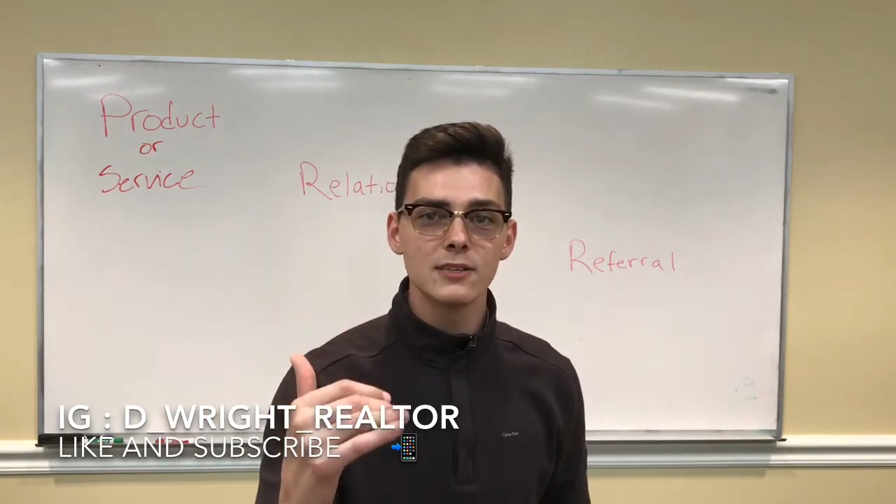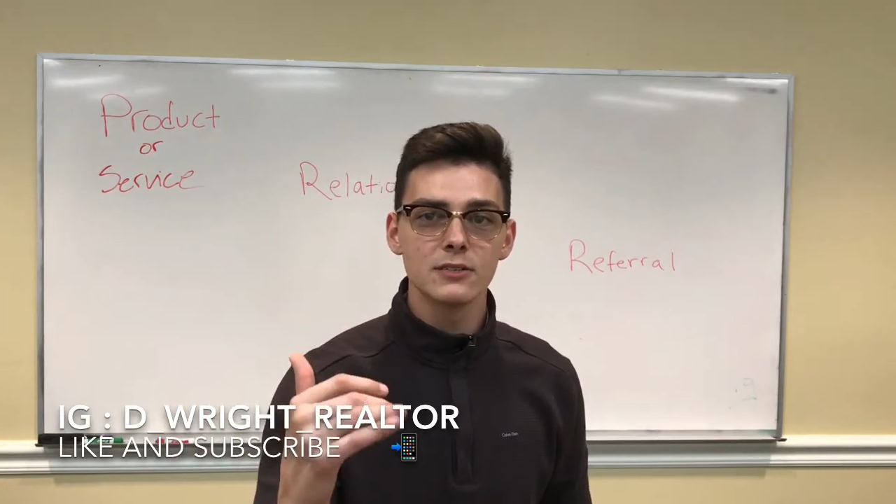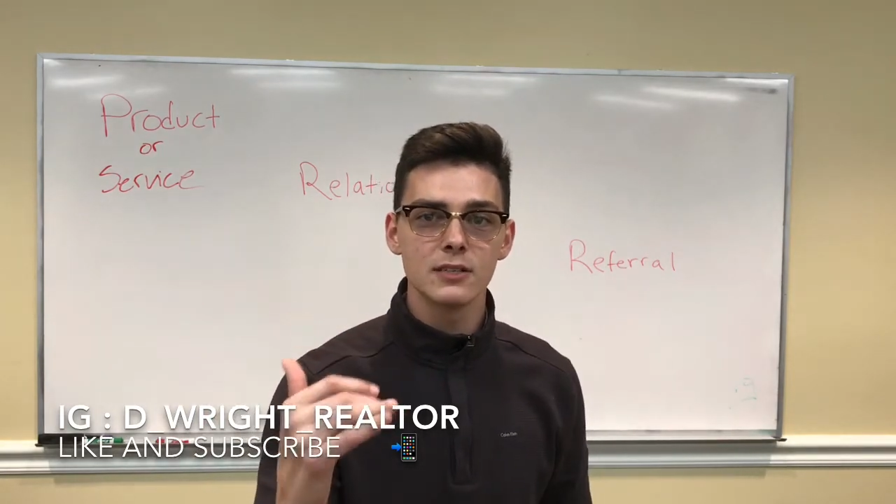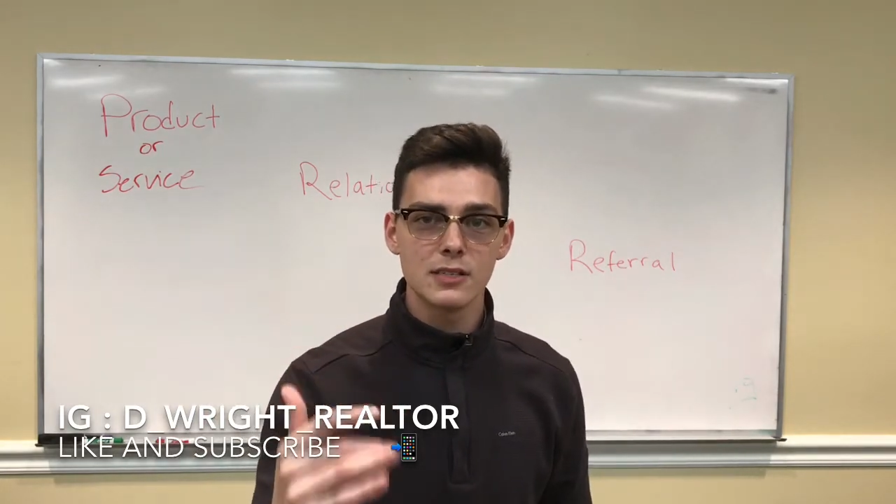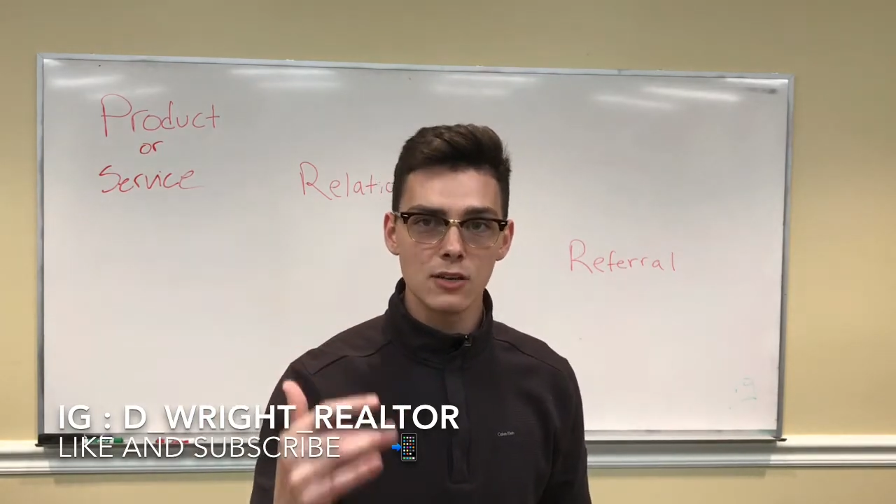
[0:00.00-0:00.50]
to
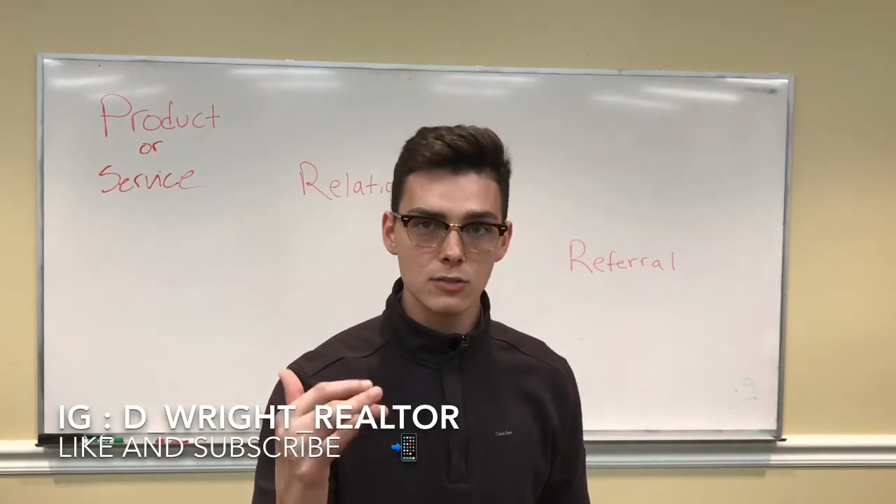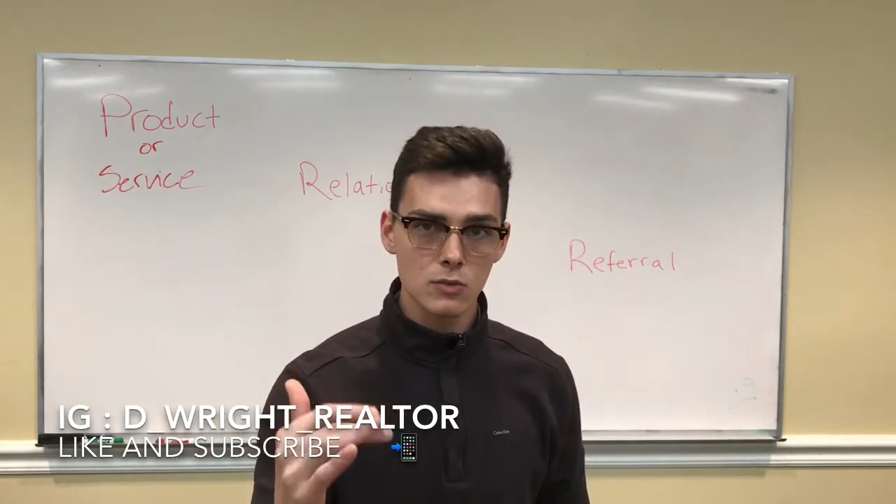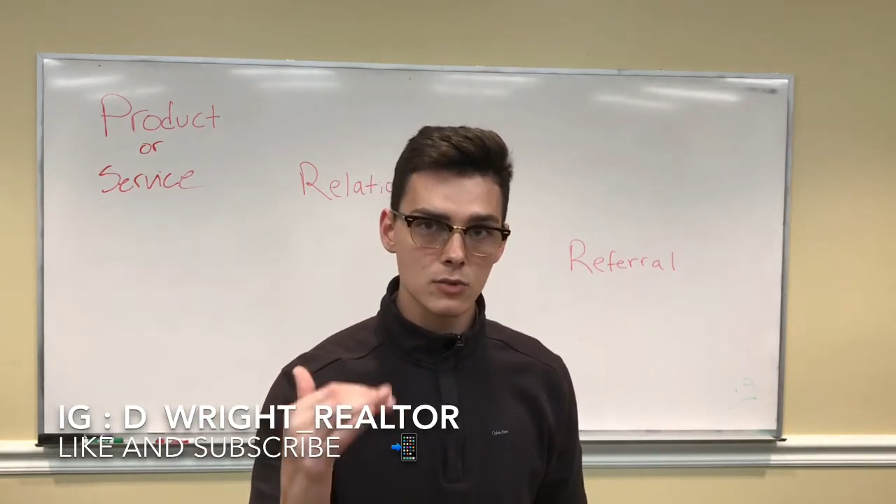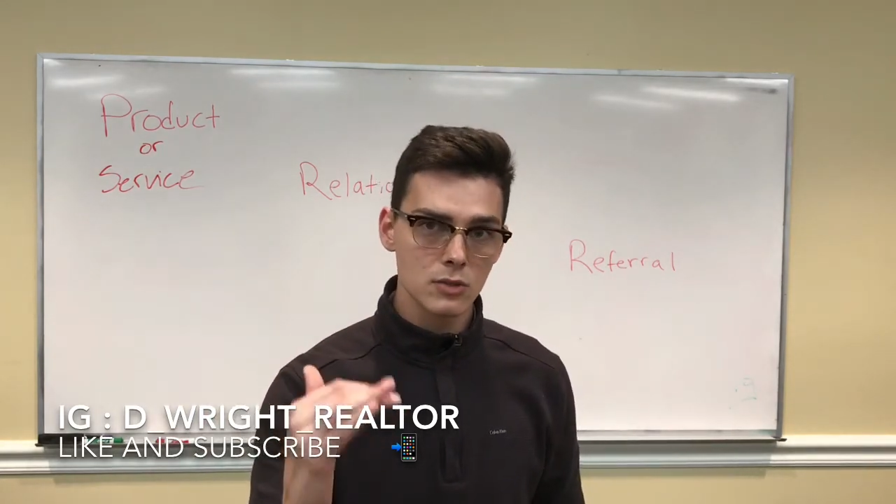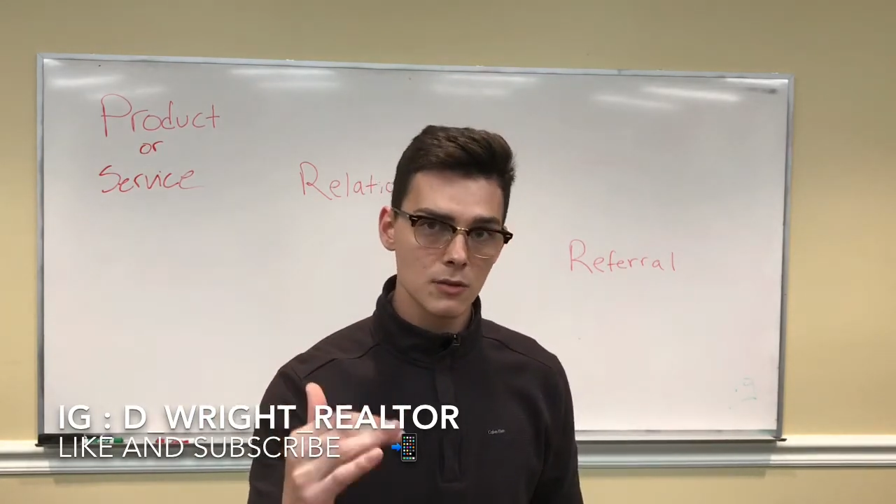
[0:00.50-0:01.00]
sell someone
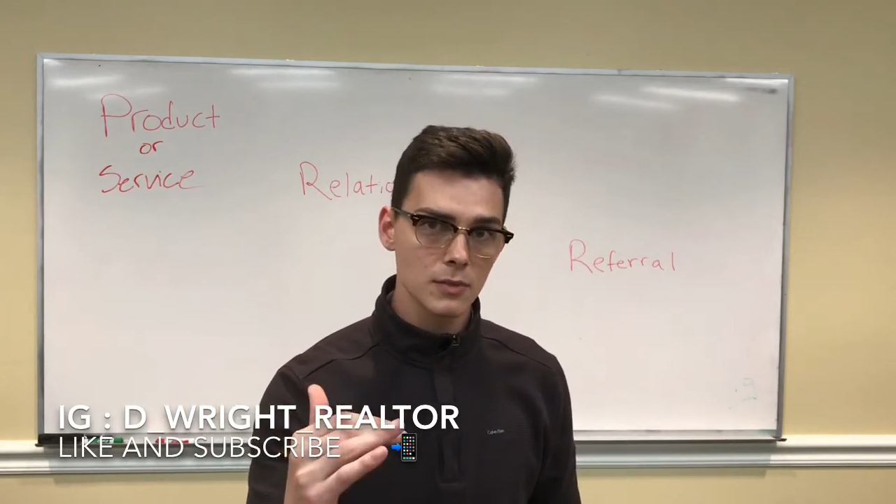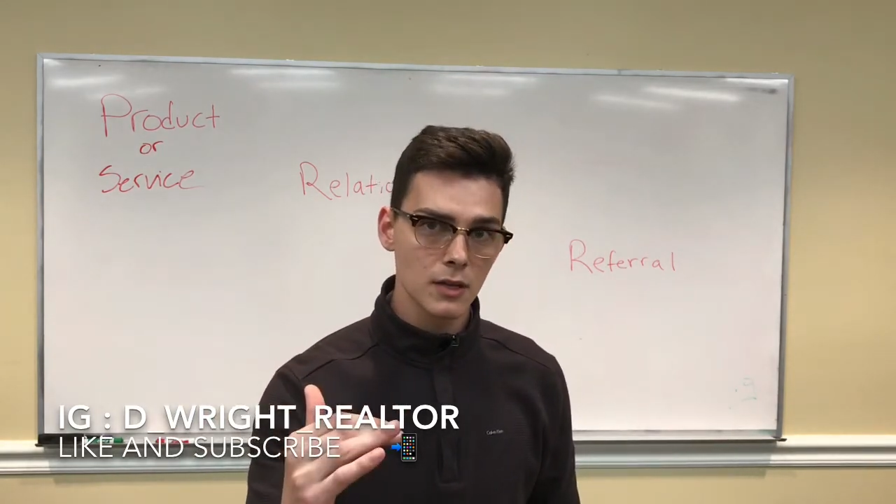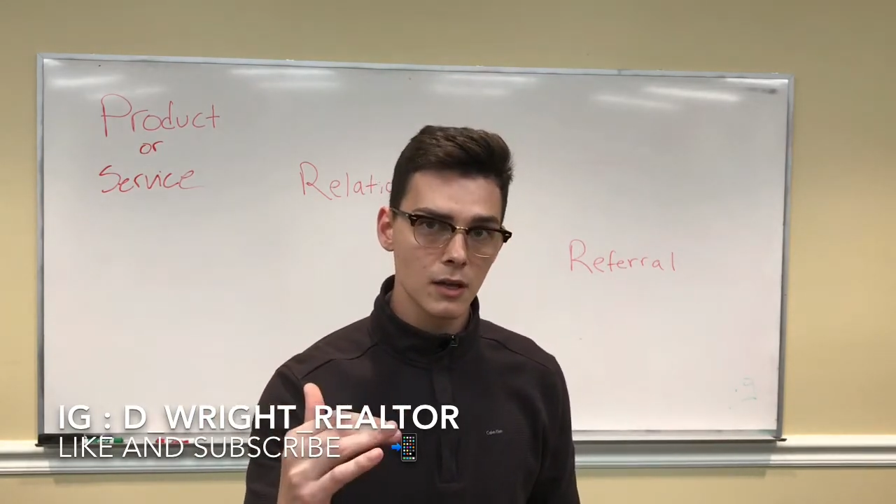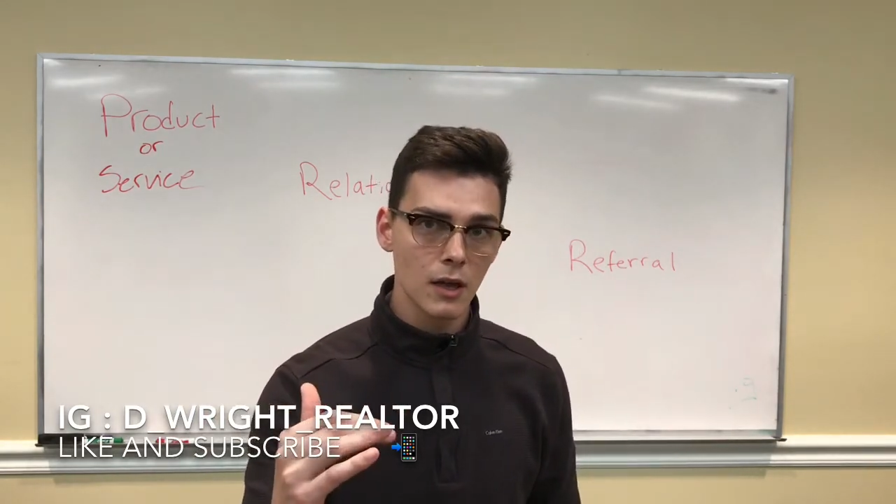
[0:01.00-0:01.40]
something